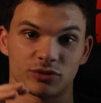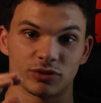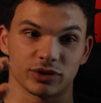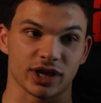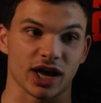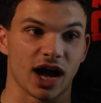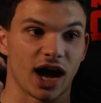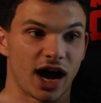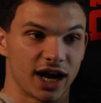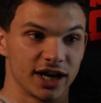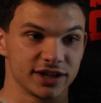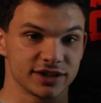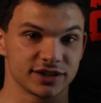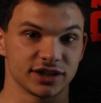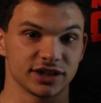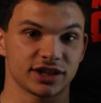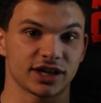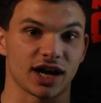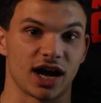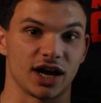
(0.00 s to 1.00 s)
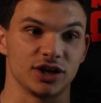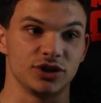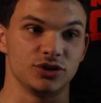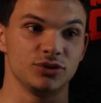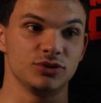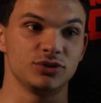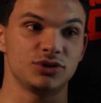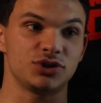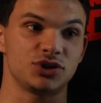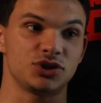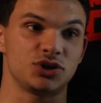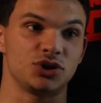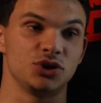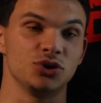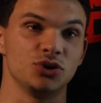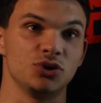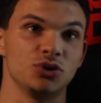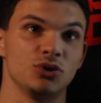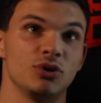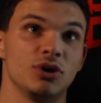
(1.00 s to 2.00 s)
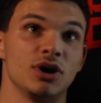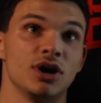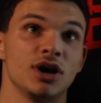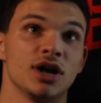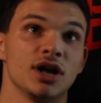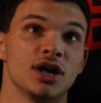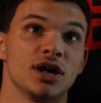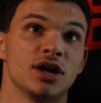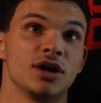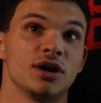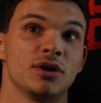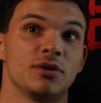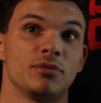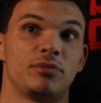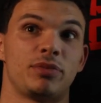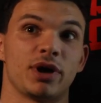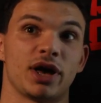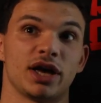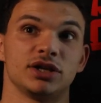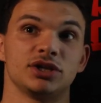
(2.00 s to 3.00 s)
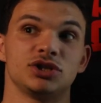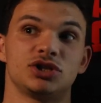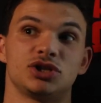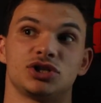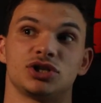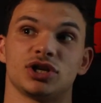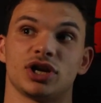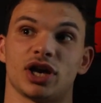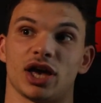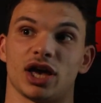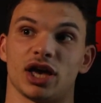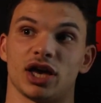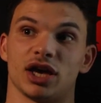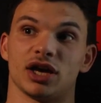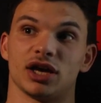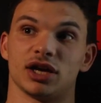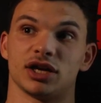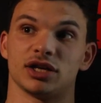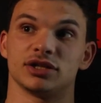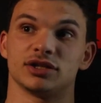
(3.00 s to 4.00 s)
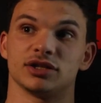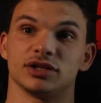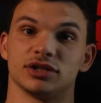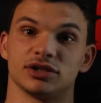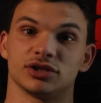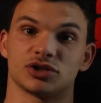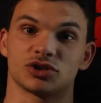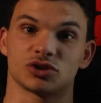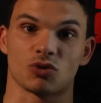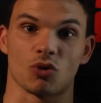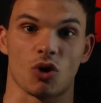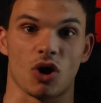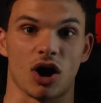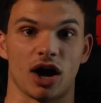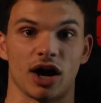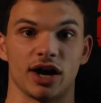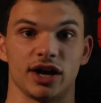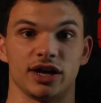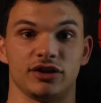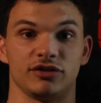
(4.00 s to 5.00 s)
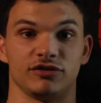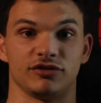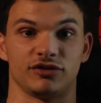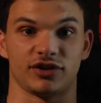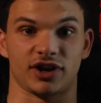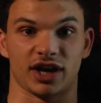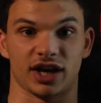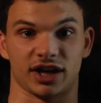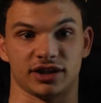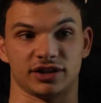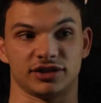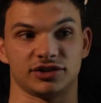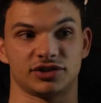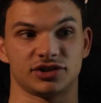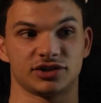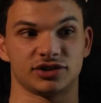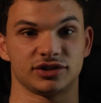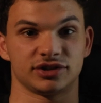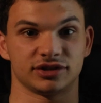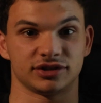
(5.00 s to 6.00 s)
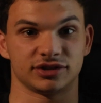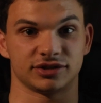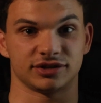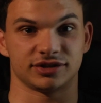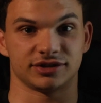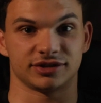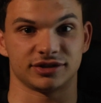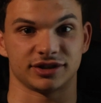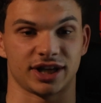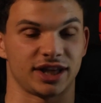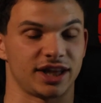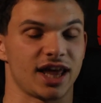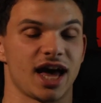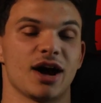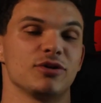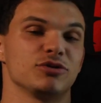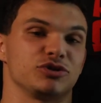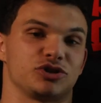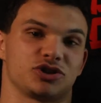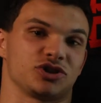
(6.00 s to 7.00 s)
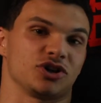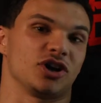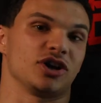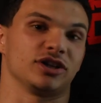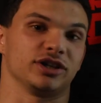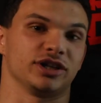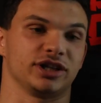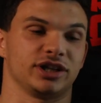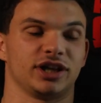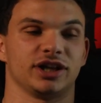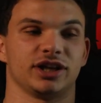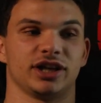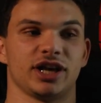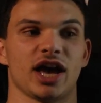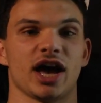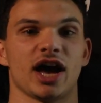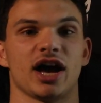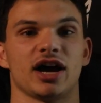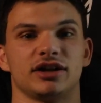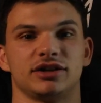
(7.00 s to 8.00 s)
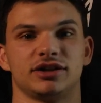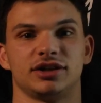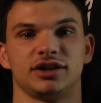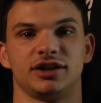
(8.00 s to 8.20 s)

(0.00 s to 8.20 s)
with Isaac, I used to bench and squat in Vans. And that was just ugly. Like, yeah,